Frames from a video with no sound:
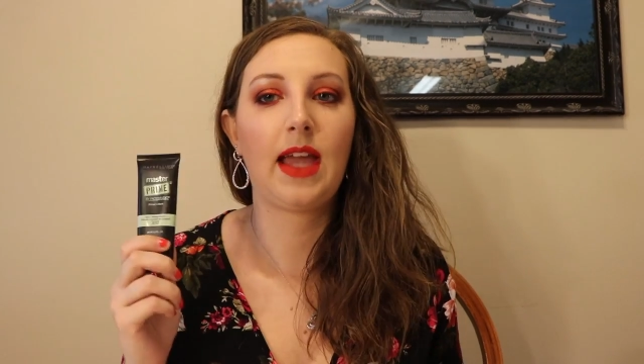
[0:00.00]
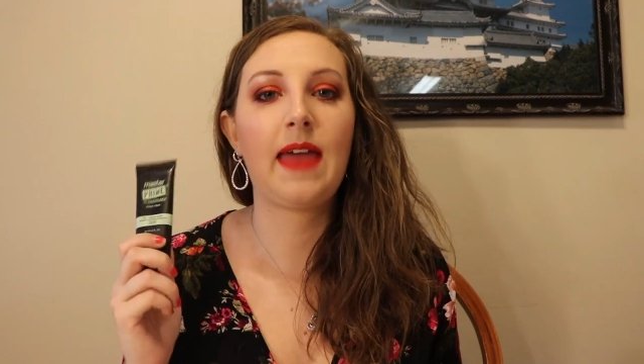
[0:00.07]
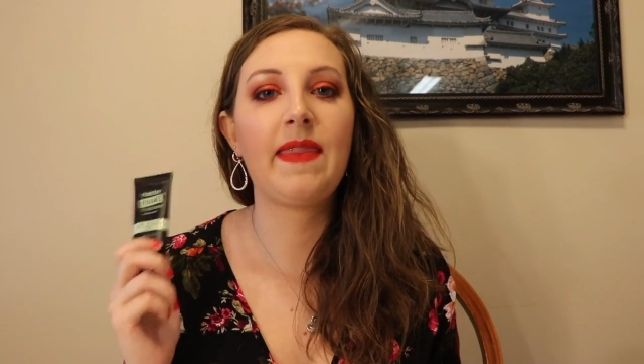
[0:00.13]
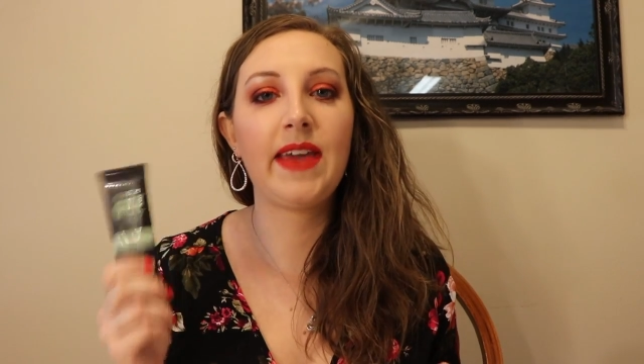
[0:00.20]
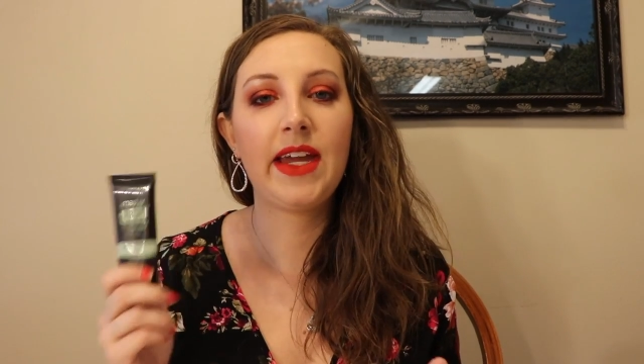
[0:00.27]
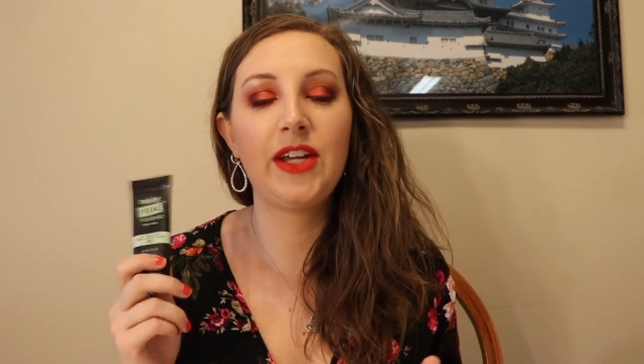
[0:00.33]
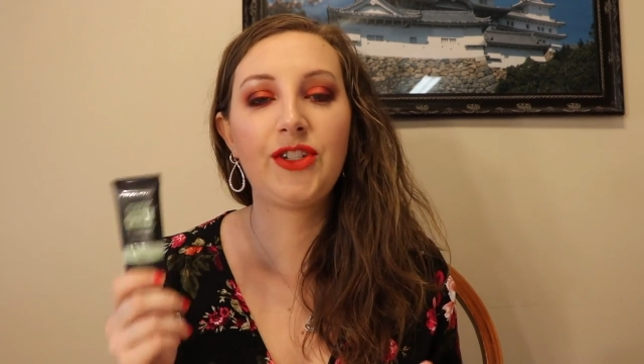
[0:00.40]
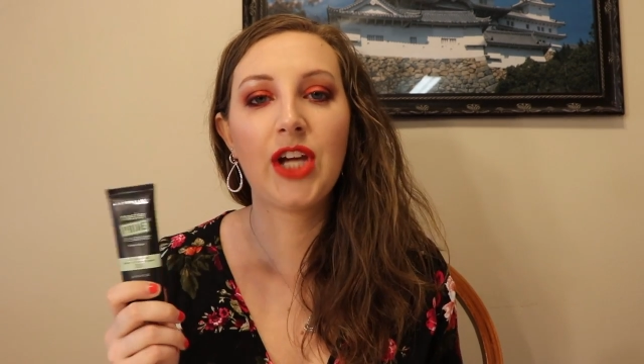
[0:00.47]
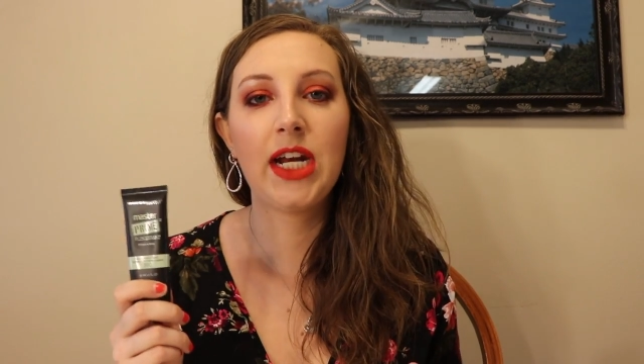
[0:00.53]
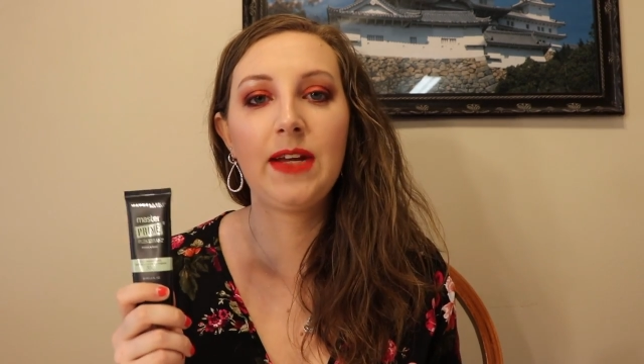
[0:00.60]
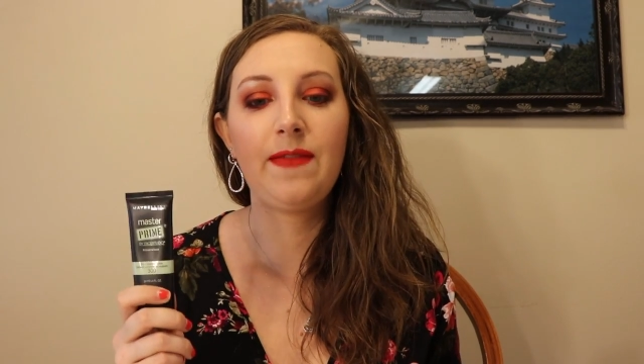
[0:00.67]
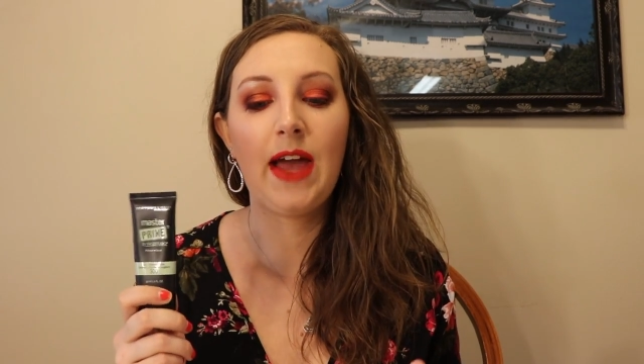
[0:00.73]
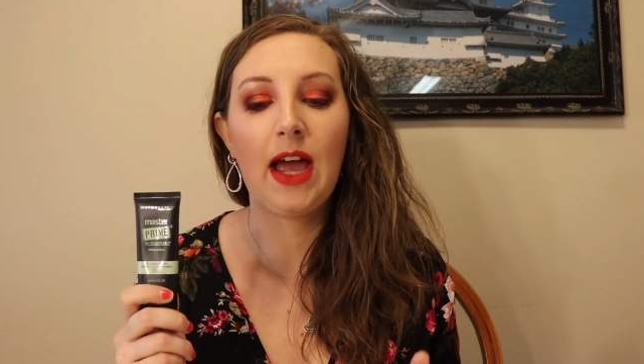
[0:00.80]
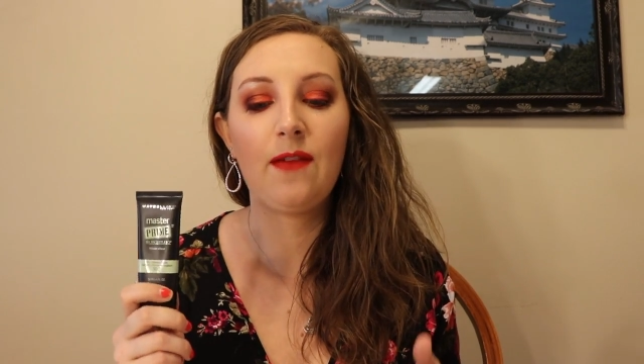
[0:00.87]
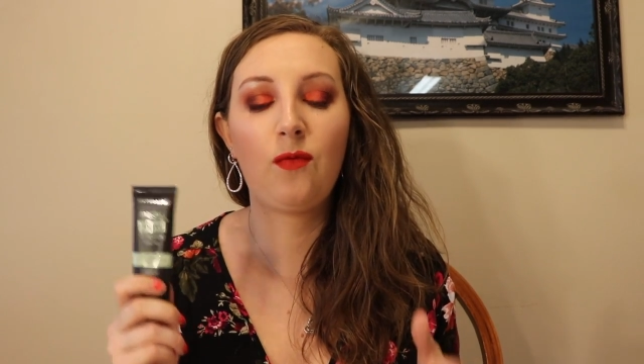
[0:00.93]
and they each kind
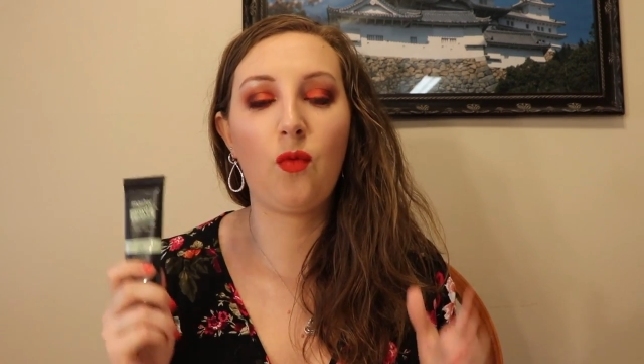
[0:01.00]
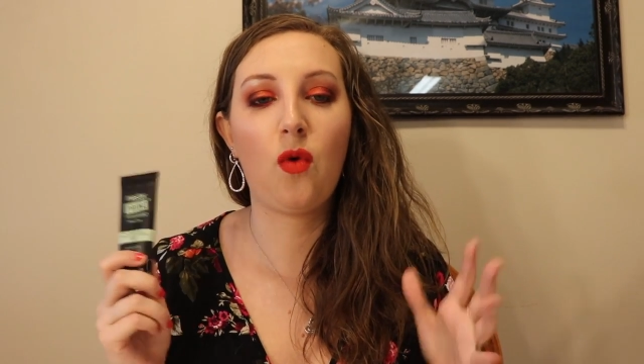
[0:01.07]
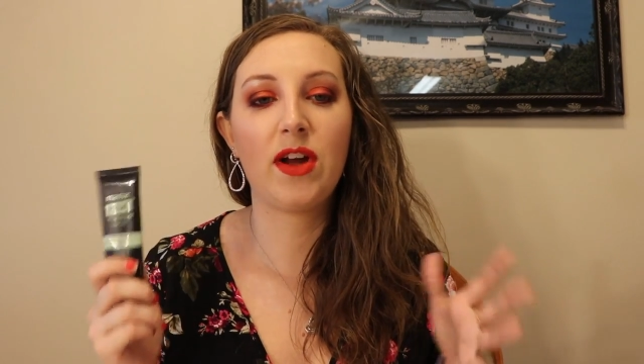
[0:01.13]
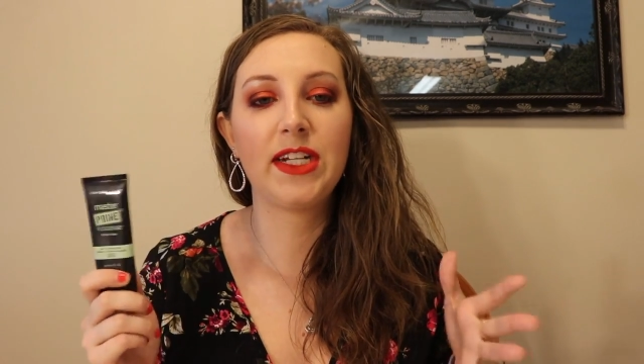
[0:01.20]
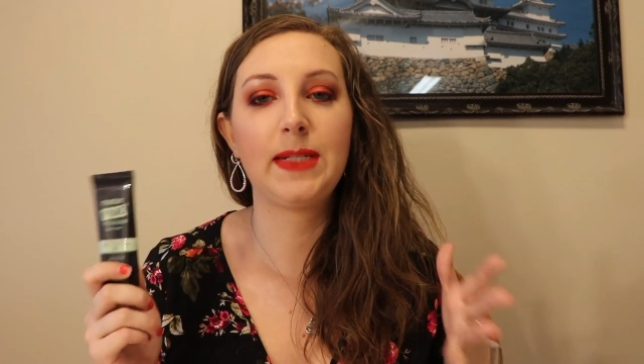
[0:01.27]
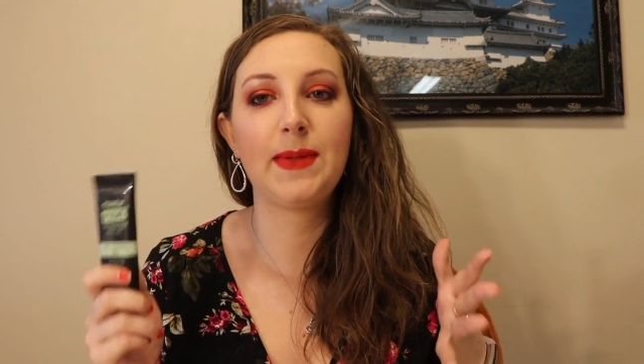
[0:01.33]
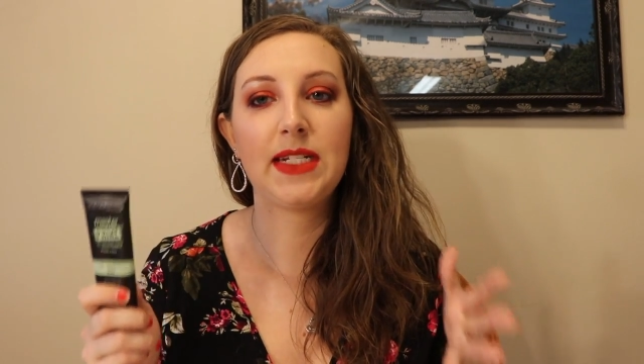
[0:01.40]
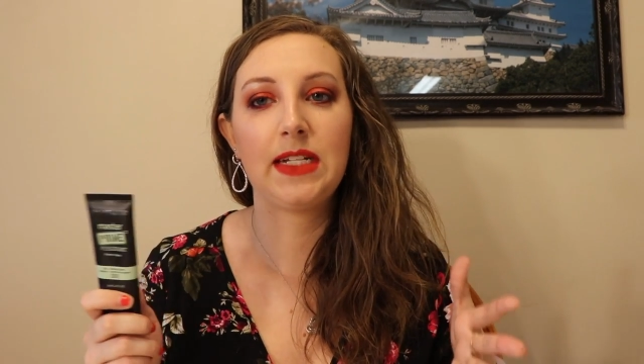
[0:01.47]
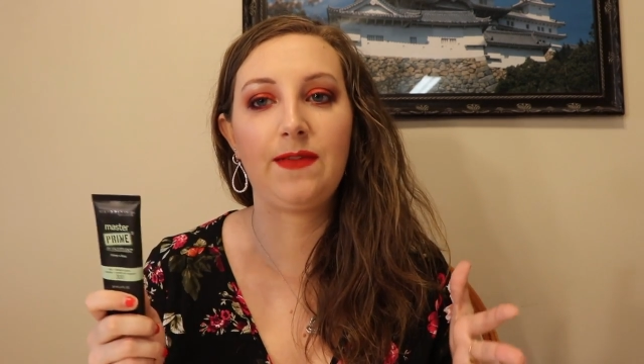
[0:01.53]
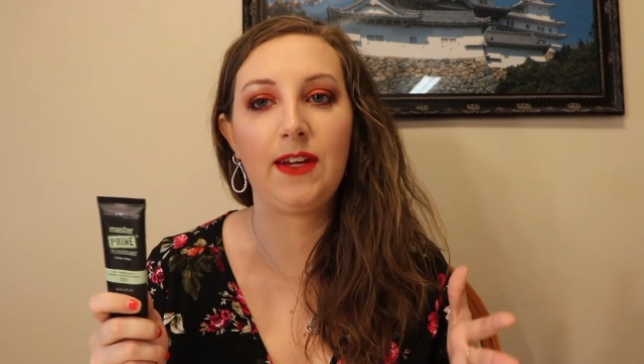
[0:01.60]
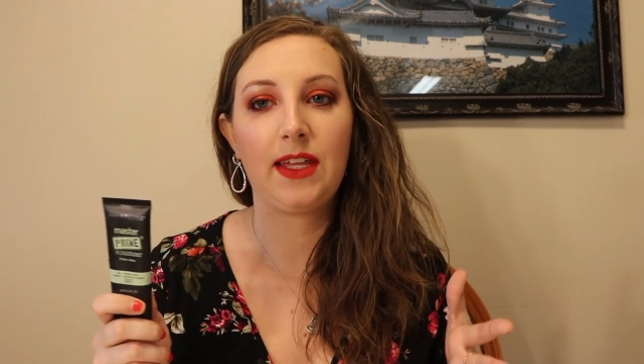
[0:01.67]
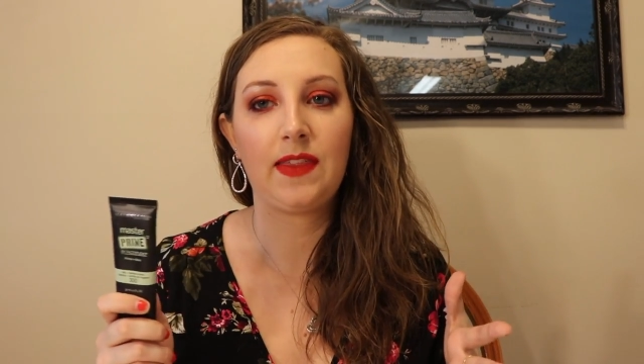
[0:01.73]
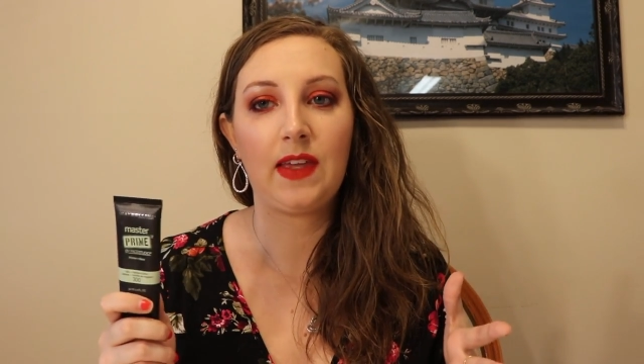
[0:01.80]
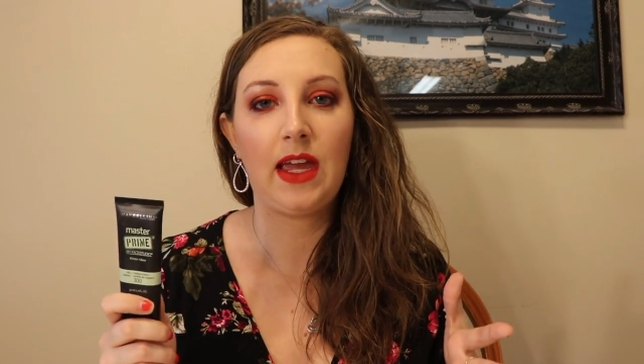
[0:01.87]
of have one specific